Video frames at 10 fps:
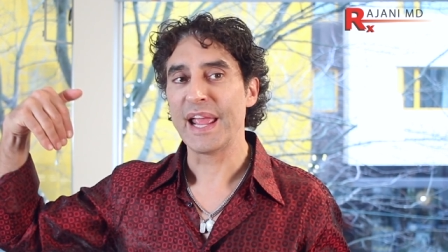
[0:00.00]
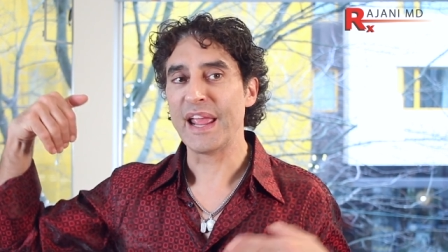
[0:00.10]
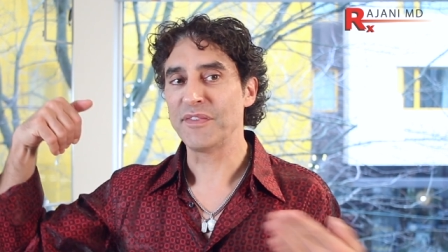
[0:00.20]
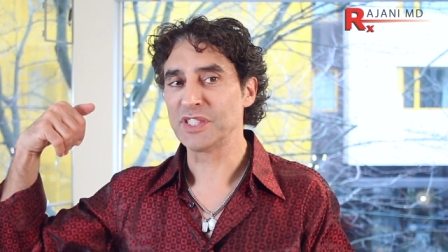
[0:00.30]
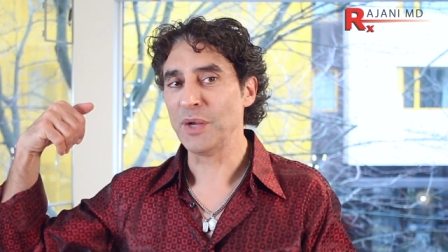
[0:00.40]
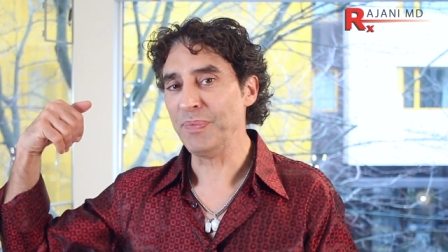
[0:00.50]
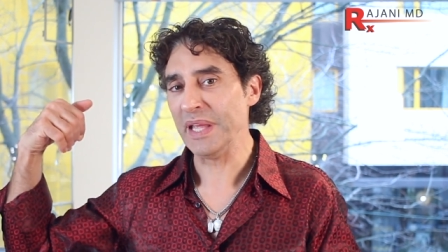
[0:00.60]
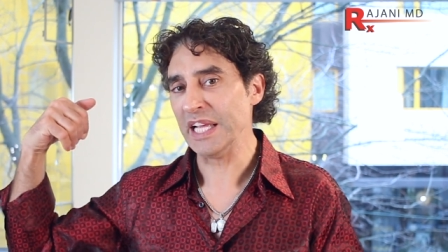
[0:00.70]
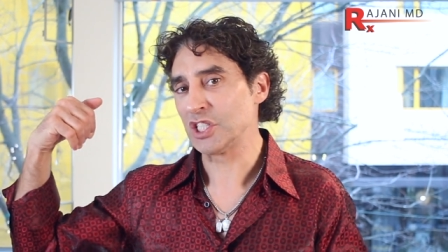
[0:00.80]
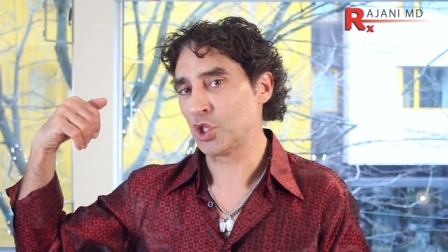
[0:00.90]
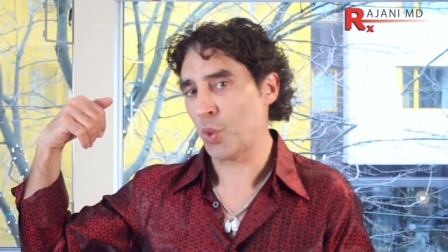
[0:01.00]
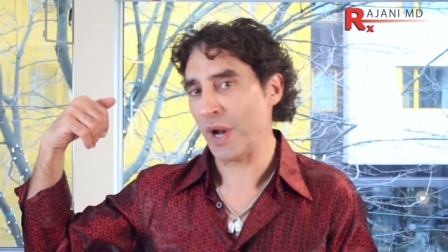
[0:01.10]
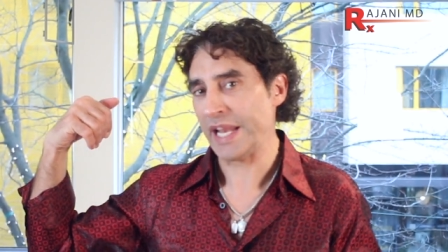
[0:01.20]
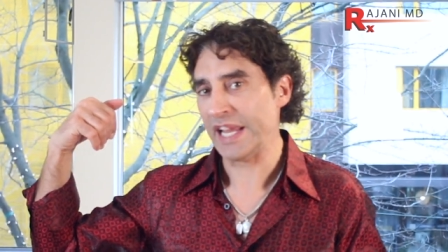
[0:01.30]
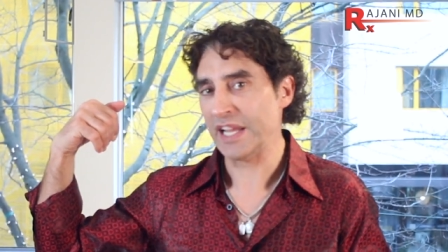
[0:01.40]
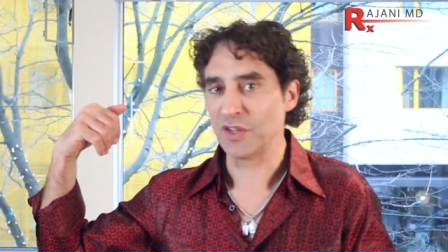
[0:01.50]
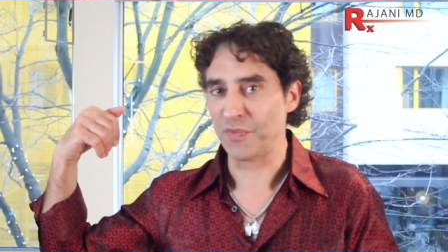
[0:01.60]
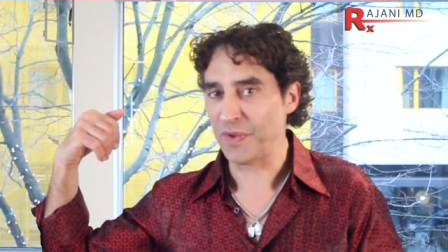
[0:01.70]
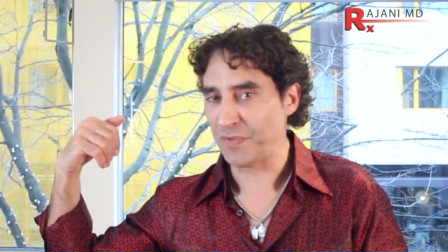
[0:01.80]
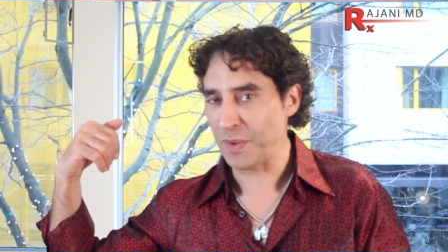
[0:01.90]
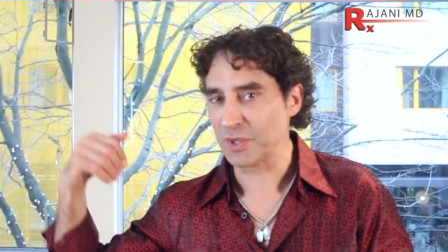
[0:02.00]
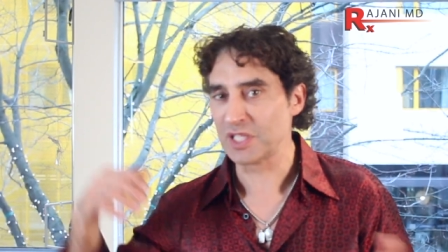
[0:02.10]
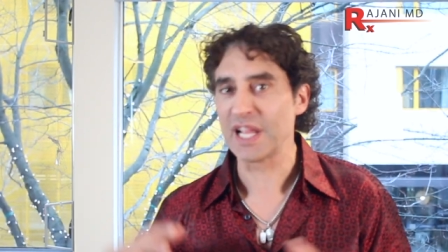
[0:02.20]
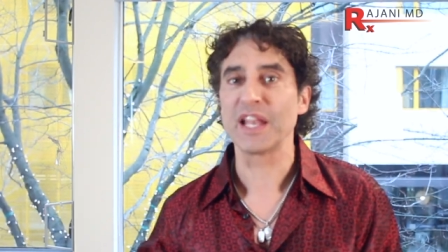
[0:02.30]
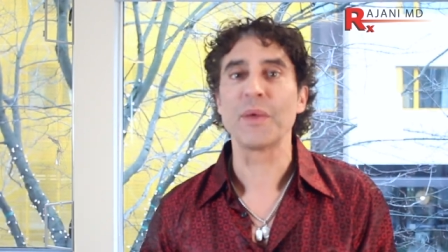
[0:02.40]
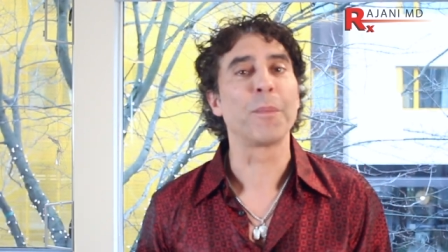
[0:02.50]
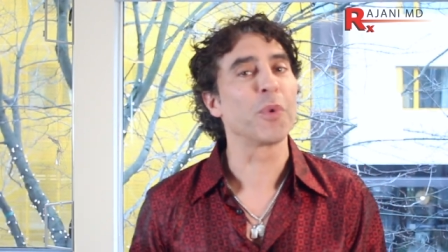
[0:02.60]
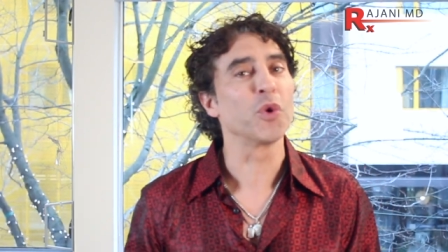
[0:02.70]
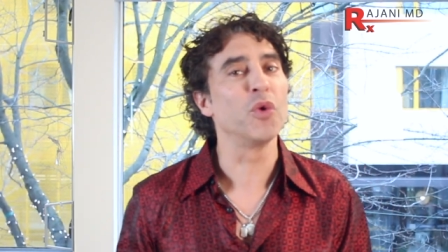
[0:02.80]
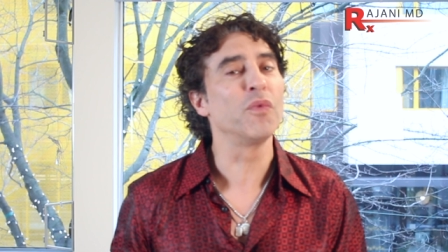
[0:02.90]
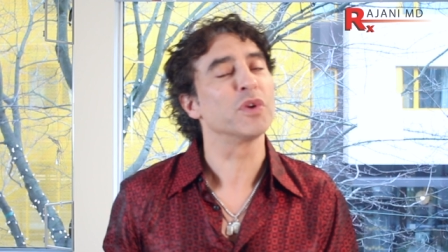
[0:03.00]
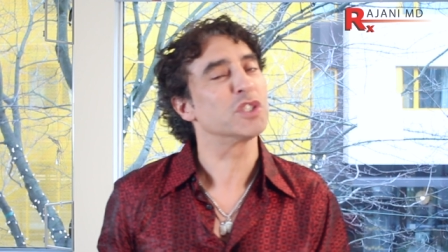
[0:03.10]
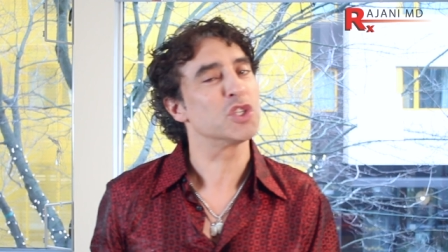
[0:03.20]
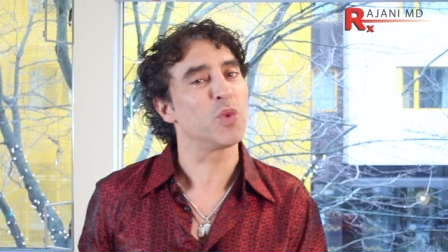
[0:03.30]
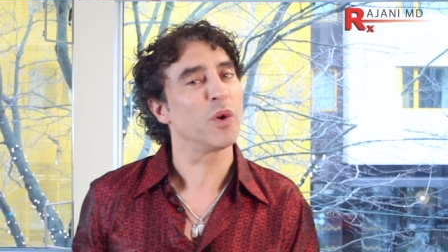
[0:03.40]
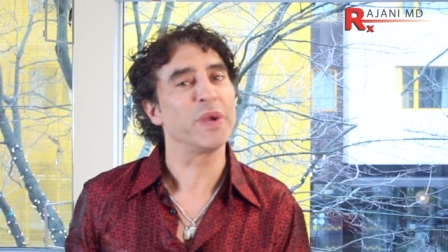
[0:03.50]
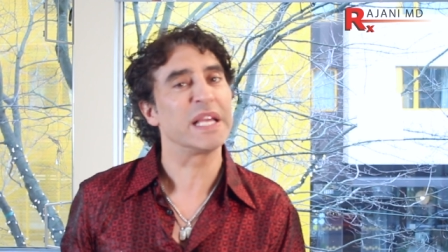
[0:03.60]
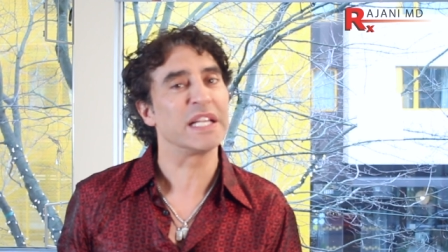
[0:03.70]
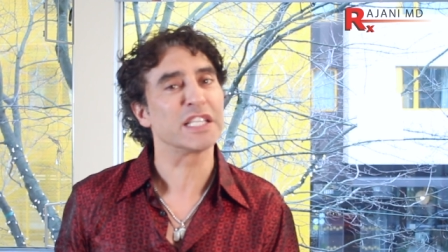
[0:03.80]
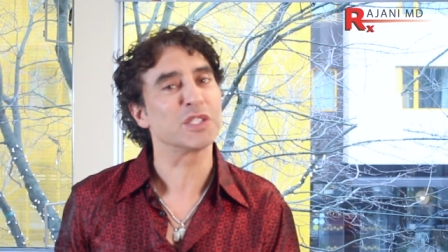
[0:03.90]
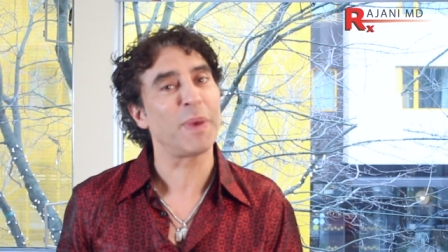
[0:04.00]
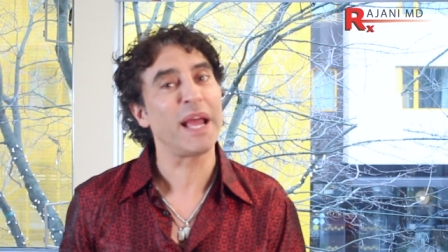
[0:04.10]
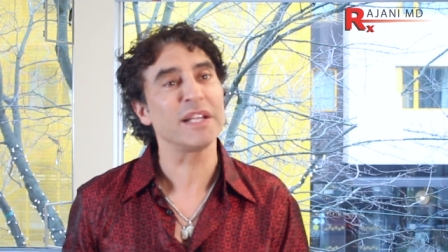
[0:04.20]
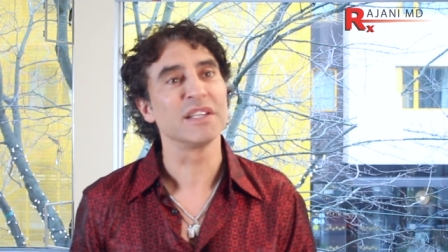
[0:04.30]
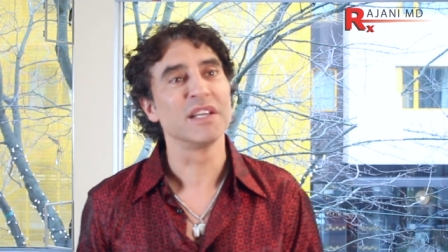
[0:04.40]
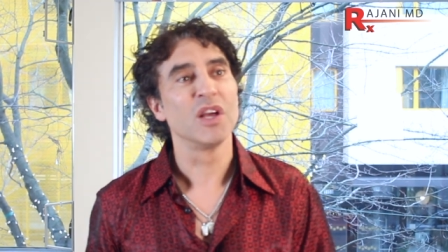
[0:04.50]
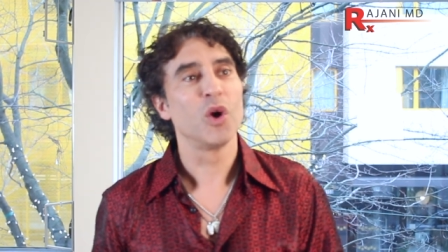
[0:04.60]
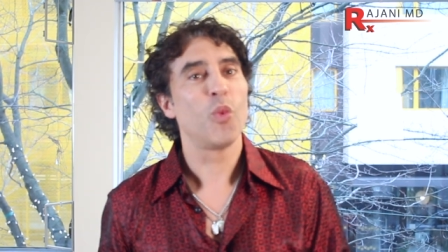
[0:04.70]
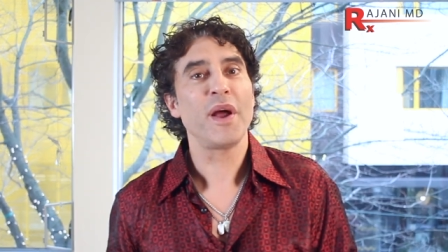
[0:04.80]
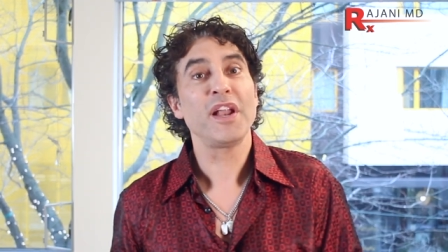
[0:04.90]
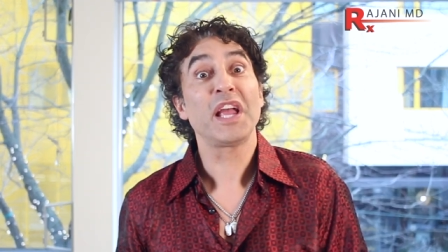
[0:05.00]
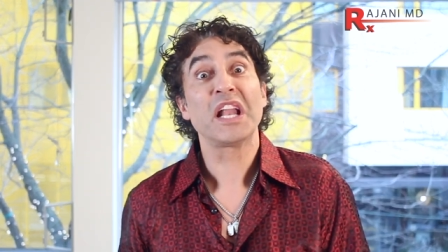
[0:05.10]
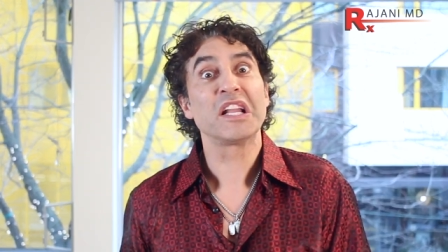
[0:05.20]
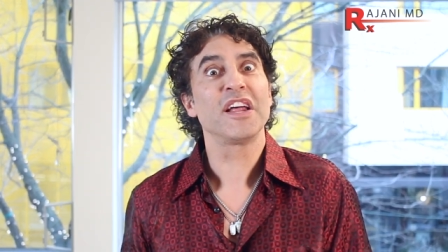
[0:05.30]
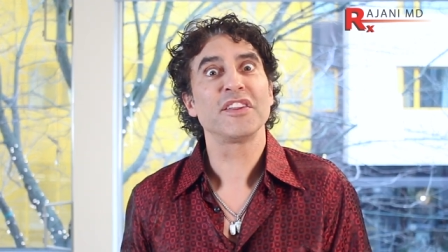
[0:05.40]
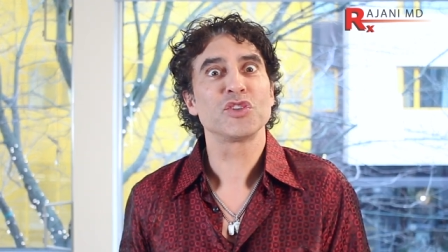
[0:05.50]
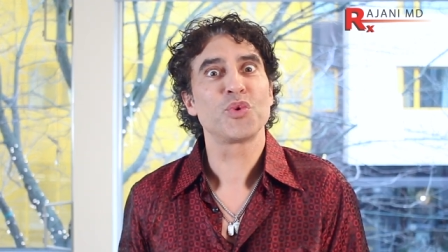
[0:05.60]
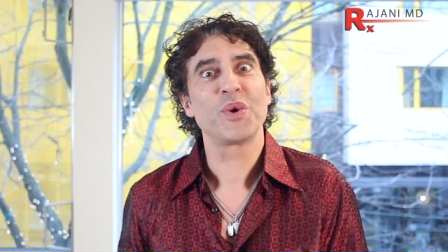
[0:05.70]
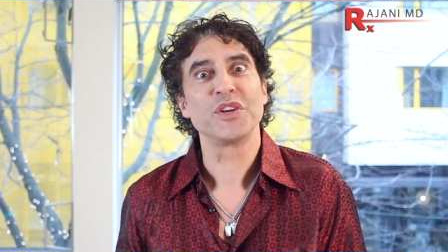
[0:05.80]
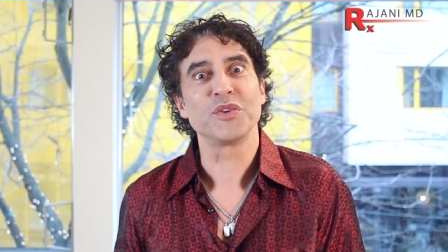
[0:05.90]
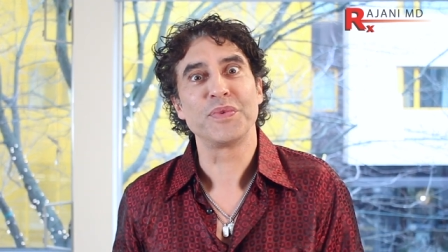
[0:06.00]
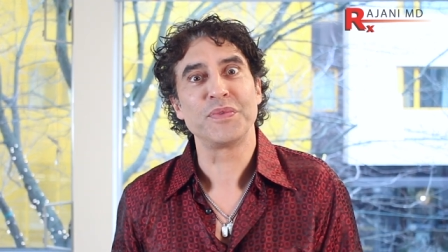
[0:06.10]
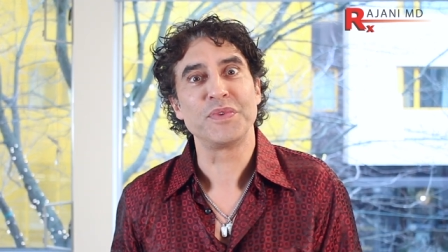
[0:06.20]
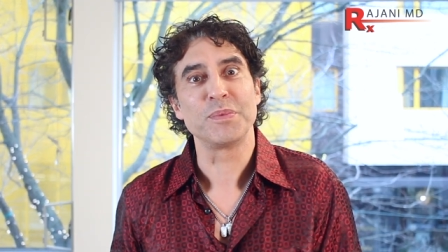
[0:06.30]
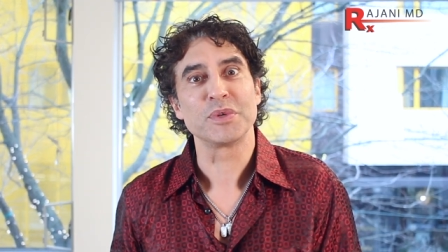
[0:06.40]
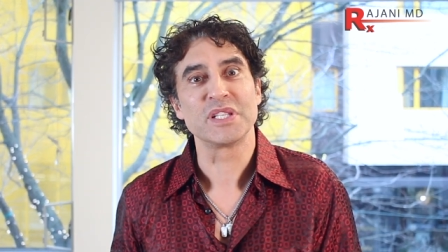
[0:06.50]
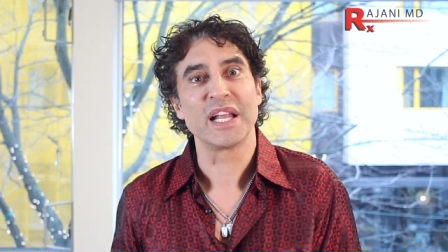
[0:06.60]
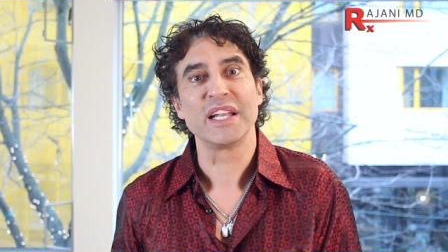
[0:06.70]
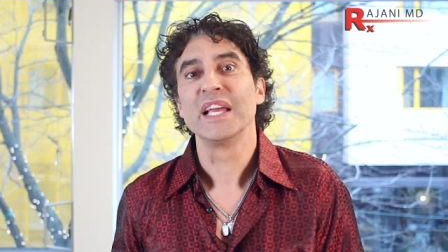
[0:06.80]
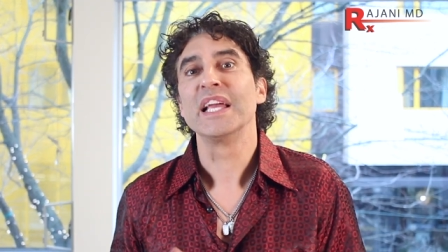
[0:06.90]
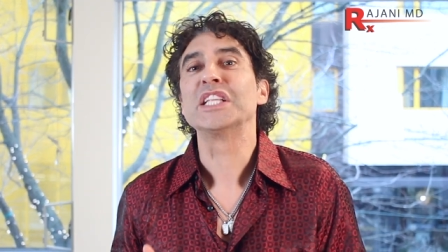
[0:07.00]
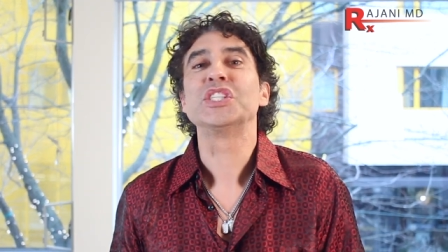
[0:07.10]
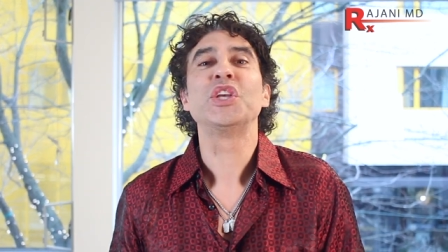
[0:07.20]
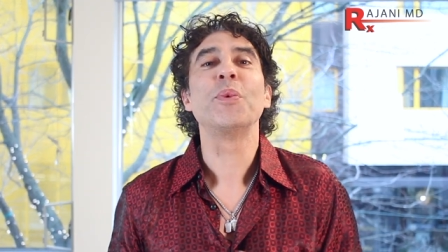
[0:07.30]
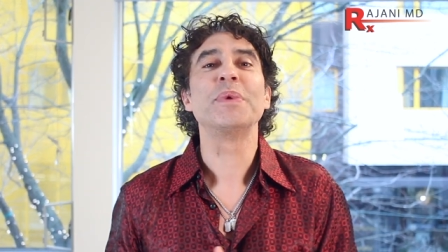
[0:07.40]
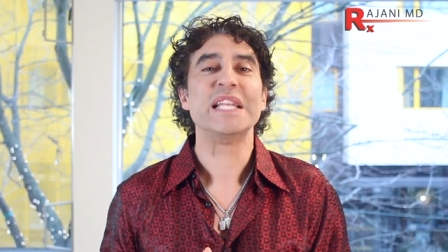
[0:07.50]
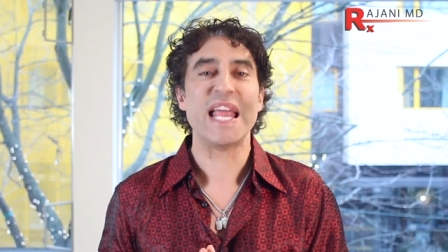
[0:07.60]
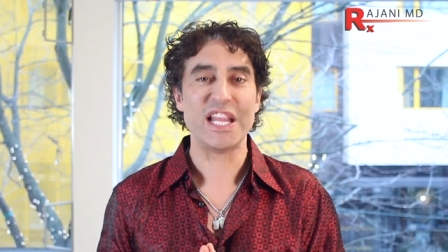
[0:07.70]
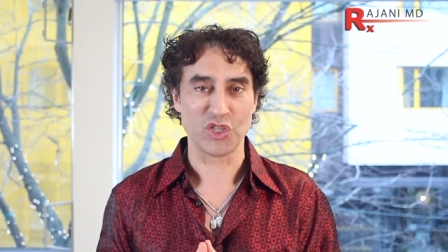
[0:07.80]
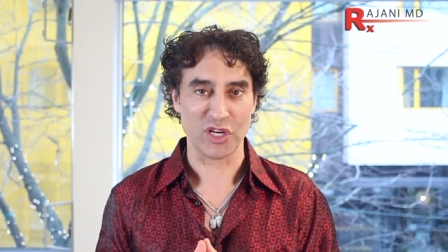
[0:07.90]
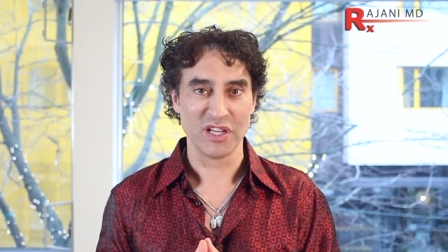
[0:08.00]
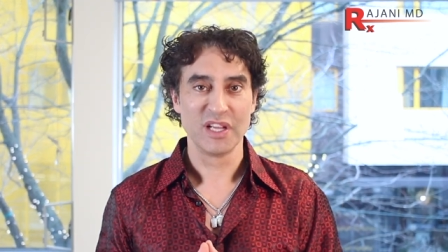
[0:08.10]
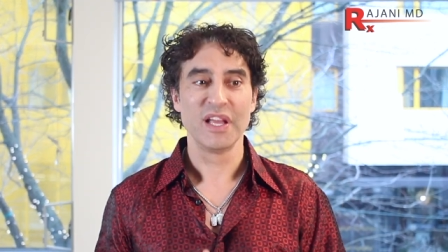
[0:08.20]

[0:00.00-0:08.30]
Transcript: If something is 20 to 50% improved, which is what we can expect, why not get another 20 or 50%? It's human nature.